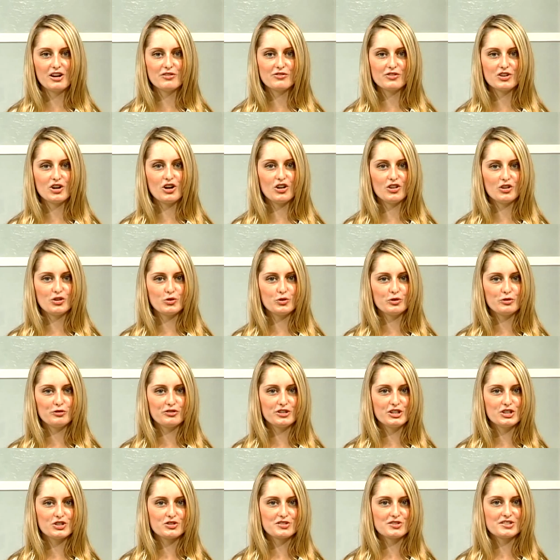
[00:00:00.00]
of all the cool
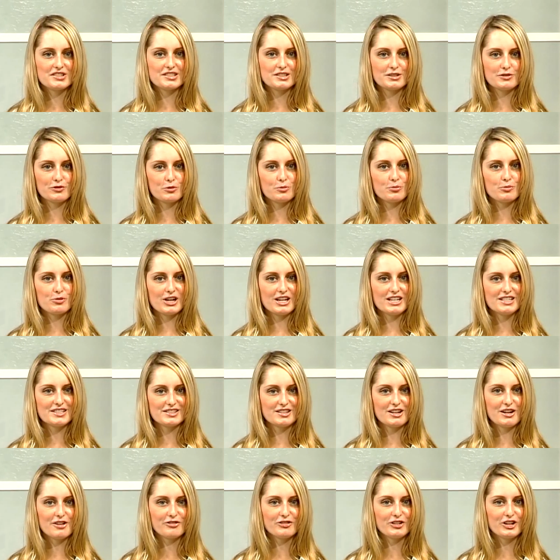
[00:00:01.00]
features that different brands
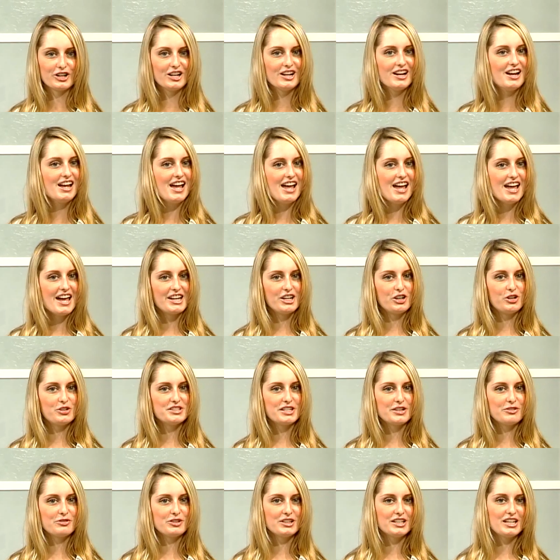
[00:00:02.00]
offer. And I'll
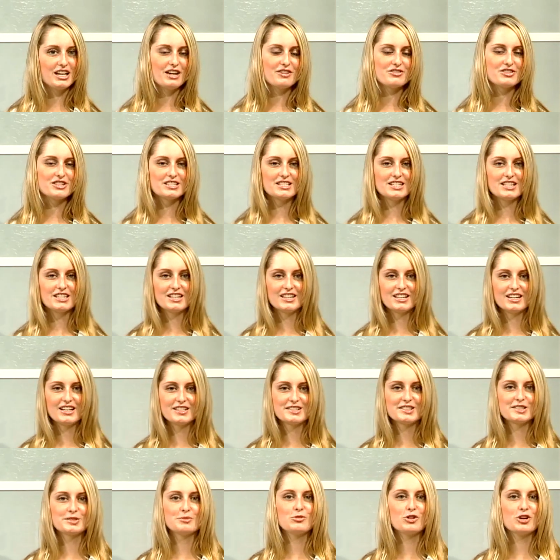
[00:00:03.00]
definitely have to take
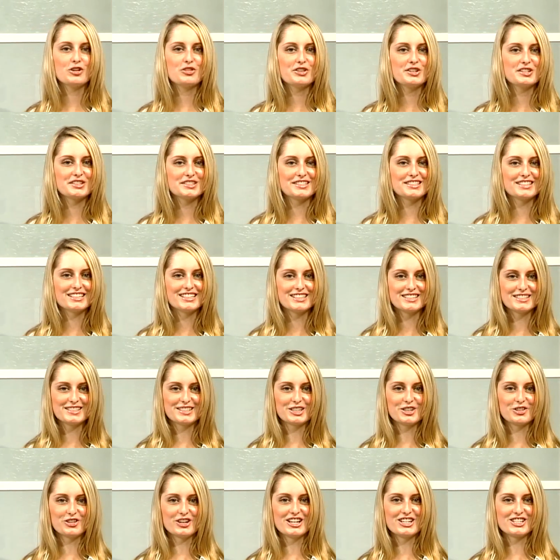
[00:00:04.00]
some more things into
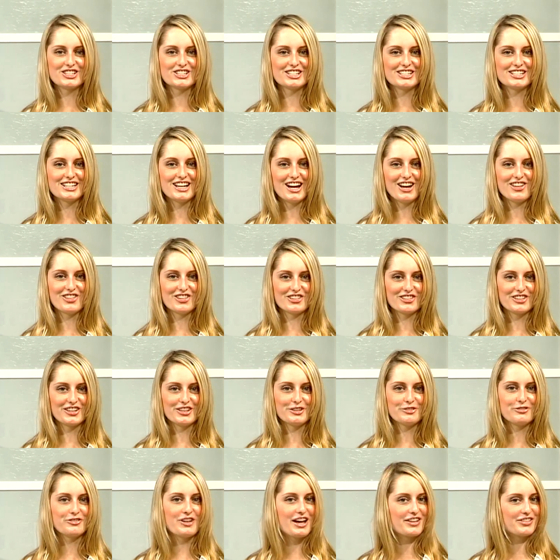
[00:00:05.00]
consideration other than
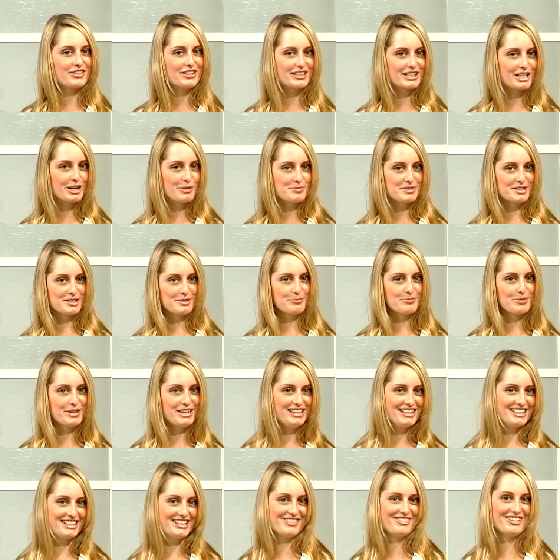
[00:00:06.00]
the fact that it comes in
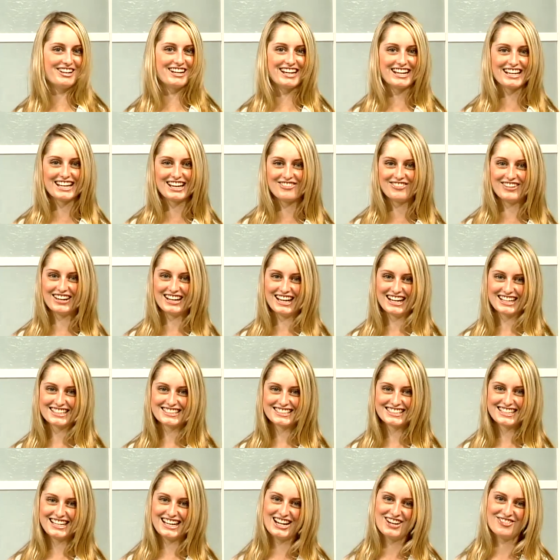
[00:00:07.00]
pink when I get my
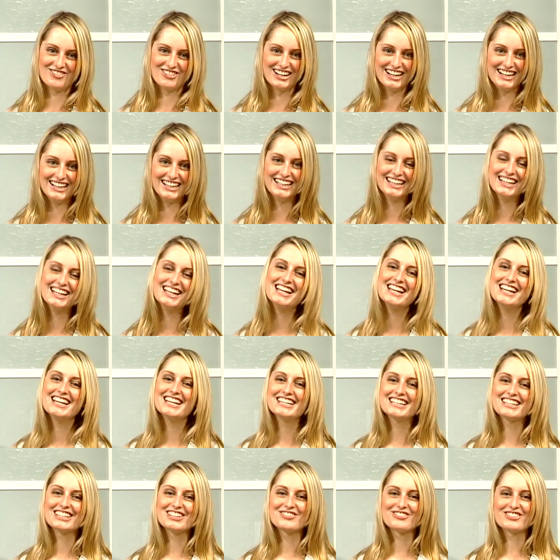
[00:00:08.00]
next camera.
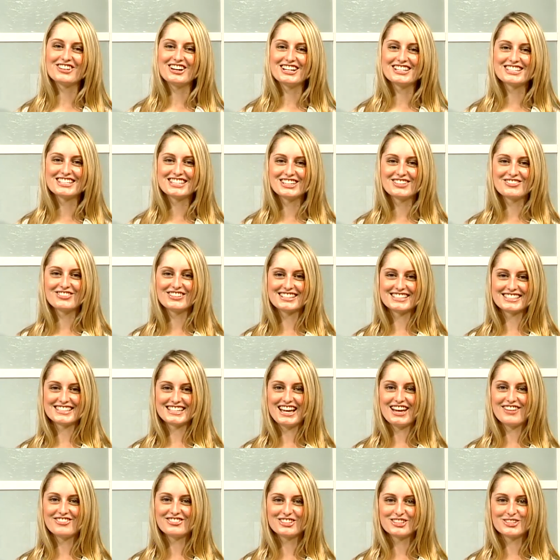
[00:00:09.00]
Keep watching, because
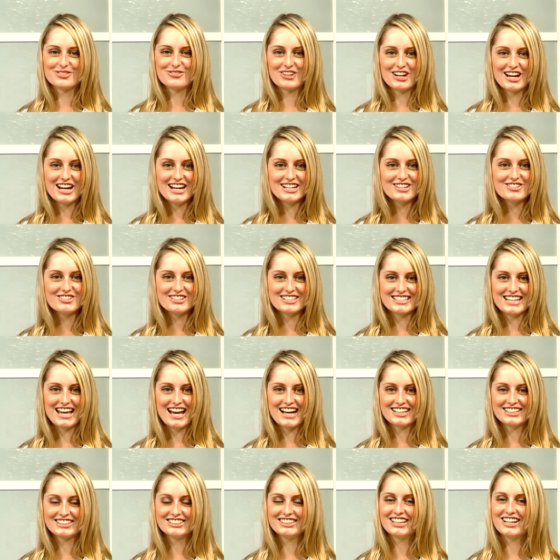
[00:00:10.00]
after the break, we
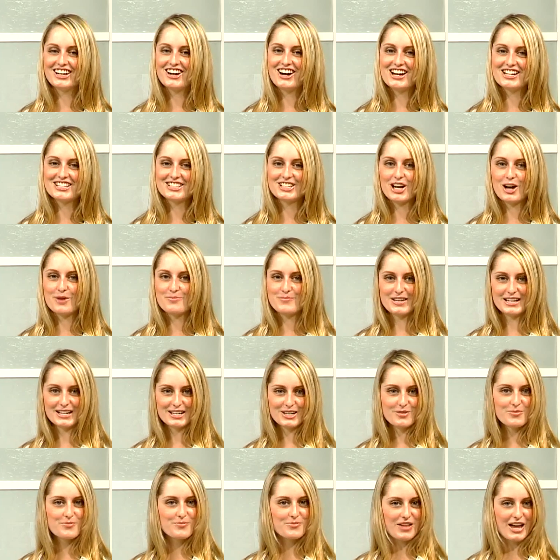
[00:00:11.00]
tackle a hot topic:
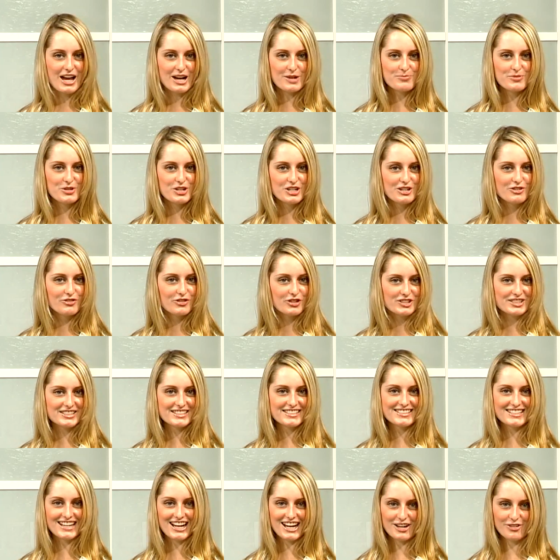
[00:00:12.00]
BlackBerry
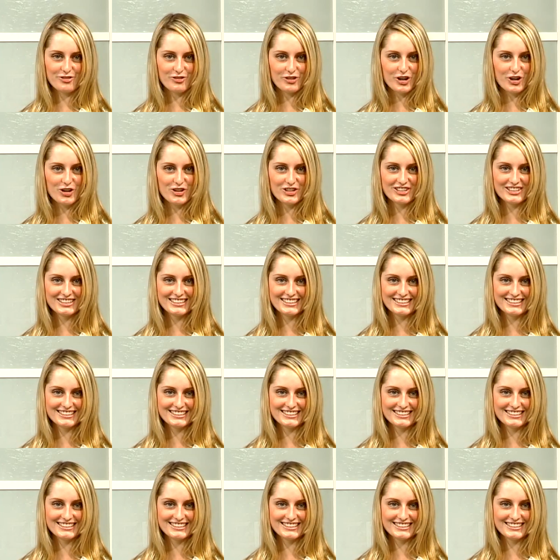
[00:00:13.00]
versus iPhone.